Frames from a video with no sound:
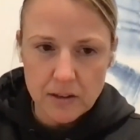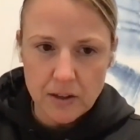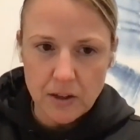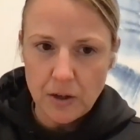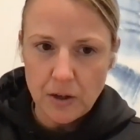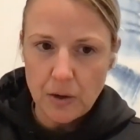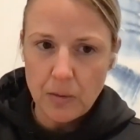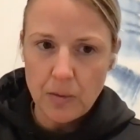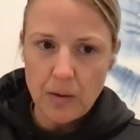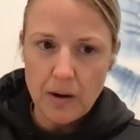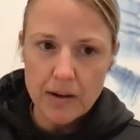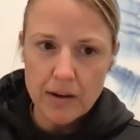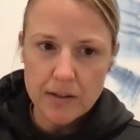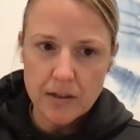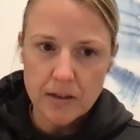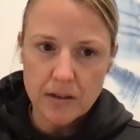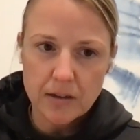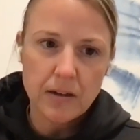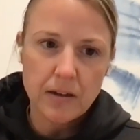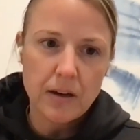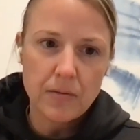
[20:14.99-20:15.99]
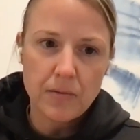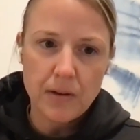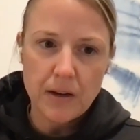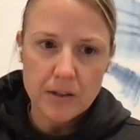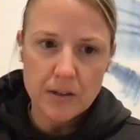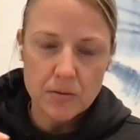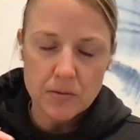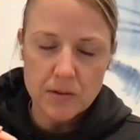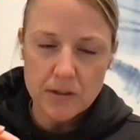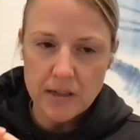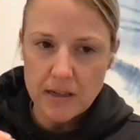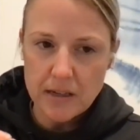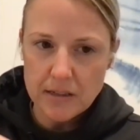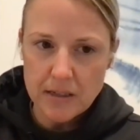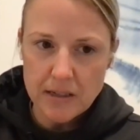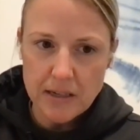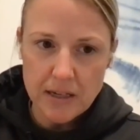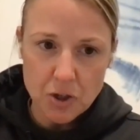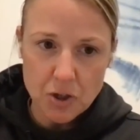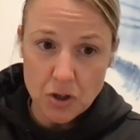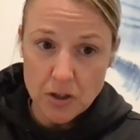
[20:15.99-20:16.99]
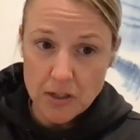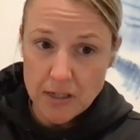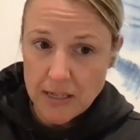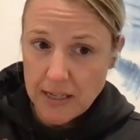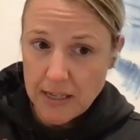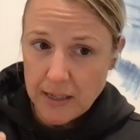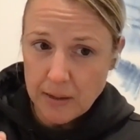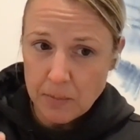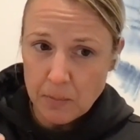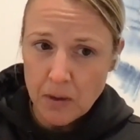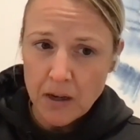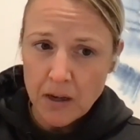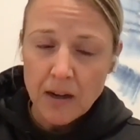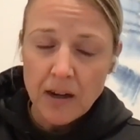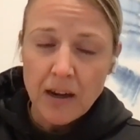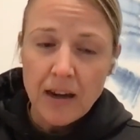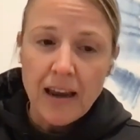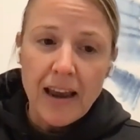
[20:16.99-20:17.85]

is an advanced resuscitation team.